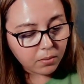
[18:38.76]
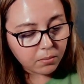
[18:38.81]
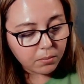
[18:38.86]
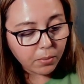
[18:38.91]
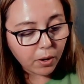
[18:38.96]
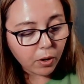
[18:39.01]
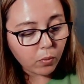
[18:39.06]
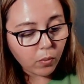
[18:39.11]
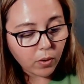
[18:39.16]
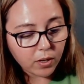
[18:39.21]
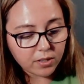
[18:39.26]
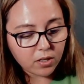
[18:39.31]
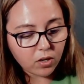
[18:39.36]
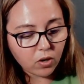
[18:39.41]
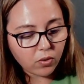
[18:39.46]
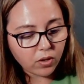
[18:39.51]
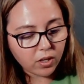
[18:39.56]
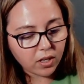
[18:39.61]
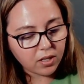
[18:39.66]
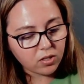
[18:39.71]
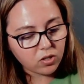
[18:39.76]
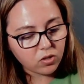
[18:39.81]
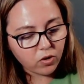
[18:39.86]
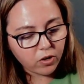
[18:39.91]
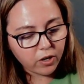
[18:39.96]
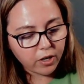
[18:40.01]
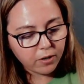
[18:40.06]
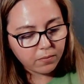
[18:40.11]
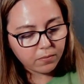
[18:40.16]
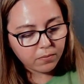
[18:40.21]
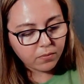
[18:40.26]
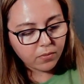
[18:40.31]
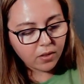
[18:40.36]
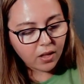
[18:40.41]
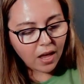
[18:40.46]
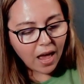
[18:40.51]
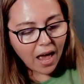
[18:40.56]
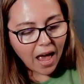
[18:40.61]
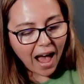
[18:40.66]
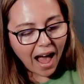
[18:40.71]
But was it only a story?
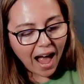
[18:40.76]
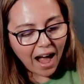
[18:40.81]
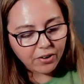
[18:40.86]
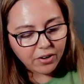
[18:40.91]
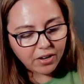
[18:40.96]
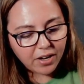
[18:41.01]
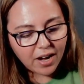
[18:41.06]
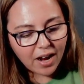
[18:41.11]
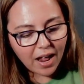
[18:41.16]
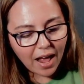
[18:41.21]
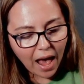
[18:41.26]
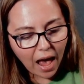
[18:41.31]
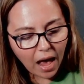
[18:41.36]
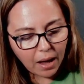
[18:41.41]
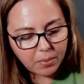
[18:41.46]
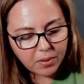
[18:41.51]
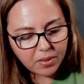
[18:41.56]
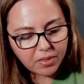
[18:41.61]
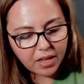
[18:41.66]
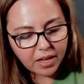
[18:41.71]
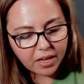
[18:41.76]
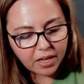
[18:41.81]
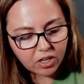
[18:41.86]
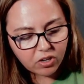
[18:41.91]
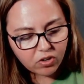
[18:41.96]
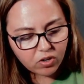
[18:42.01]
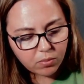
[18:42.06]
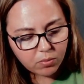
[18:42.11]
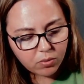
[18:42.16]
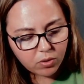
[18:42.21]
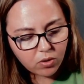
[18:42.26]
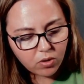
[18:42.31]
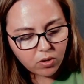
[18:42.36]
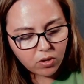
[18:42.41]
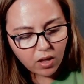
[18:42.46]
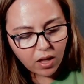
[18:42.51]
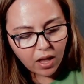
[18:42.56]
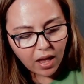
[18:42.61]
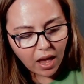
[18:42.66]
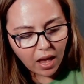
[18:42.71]
How did it happen that Grumio,
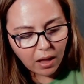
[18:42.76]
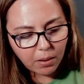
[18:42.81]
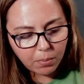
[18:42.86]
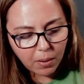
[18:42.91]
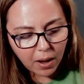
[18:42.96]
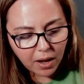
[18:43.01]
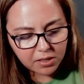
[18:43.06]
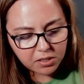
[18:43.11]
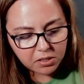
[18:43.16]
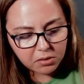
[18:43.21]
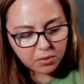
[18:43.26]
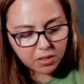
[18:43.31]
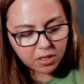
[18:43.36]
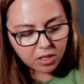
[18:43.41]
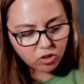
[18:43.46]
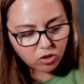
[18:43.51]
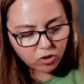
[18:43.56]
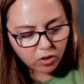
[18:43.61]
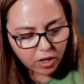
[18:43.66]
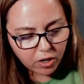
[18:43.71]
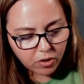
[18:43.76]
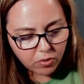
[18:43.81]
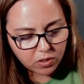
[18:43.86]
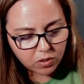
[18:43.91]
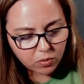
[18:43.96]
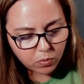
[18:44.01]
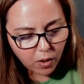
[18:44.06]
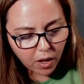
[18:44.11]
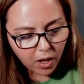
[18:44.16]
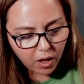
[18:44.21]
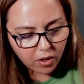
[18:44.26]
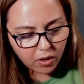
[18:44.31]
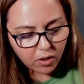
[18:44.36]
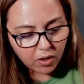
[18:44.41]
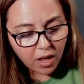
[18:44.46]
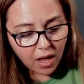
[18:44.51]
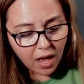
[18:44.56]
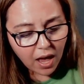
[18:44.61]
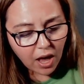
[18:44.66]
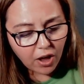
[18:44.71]
and possibly Atreyu as well,
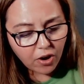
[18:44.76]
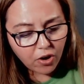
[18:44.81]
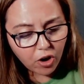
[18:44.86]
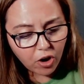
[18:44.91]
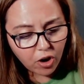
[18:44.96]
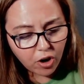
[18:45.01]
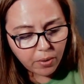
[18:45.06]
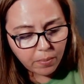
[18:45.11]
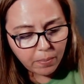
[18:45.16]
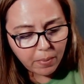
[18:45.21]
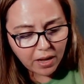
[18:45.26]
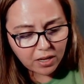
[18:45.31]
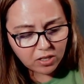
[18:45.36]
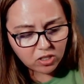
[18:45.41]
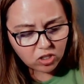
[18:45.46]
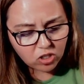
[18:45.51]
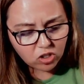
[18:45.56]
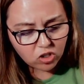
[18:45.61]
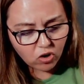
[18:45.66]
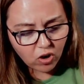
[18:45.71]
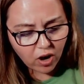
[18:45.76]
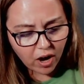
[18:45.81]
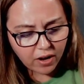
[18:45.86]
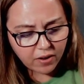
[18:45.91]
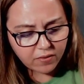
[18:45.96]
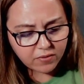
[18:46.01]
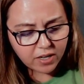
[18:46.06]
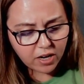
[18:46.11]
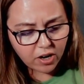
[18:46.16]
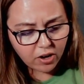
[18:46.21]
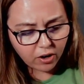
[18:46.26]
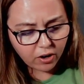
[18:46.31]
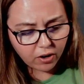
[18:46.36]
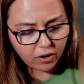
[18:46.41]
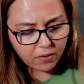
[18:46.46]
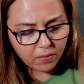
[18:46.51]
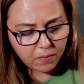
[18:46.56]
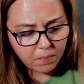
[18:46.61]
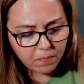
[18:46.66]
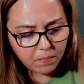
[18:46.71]
had heard Bastian's cry of terror?
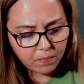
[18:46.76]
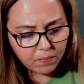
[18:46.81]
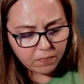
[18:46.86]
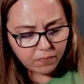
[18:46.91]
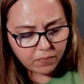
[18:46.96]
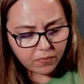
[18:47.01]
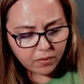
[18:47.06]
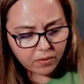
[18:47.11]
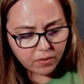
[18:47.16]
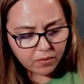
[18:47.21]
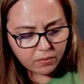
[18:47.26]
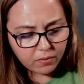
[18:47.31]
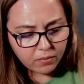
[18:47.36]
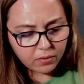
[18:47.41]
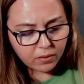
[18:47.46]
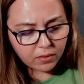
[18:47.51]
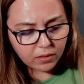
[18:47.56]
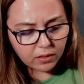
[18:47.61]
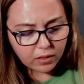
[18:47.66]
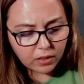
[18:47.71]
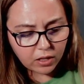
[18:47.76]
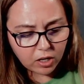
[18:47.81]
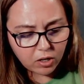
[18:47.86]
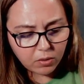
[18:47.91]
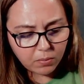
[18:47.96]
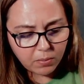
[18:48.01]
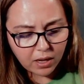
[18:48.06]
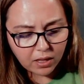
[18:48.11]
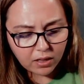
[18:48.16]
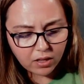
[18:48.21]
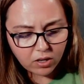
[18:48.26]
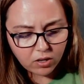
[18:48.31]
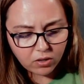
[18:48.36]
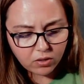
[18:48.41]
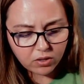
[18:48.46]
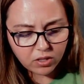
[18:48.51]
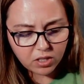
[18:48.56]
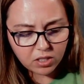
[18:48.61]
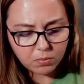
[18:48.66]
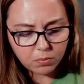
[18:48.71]
Little by little,
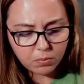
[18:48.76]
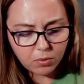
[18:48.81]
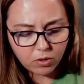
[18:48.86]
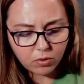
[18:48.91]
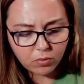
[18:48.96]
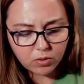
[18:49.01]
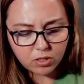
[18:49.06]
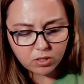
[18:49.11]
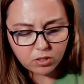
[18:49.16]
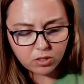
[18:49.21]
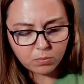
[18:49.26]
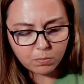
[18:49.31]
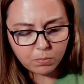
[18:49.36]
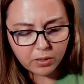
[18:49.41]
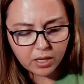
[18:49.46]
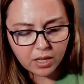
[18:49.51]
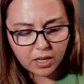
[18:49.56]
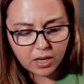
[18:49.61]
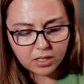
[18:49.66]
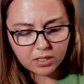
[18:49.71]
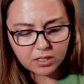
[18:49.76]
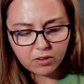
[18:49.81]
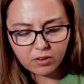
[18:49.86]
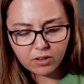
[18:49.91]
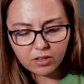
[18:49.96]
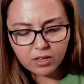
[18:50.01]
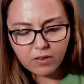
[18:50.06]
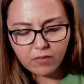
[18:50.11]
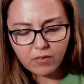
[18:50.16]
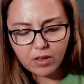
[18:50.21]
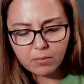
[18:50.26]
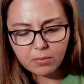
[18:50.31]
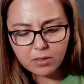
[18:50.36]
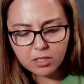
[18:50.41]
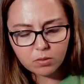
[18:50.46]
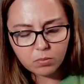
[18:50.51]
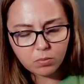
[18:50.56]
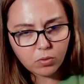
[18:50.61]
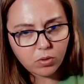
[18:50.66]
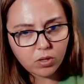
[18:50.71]
this book was beginning to give him a
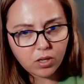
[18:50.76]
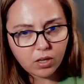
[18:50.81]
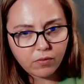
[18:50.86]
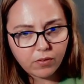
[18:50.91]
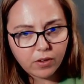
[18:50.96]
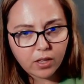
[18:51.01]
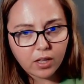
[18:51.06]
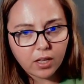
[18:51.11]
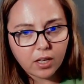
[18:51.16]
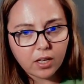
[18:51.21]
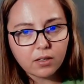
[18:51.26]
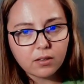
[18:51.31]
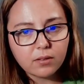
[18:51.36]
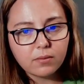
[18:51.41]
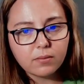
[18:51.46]
spooky feeling.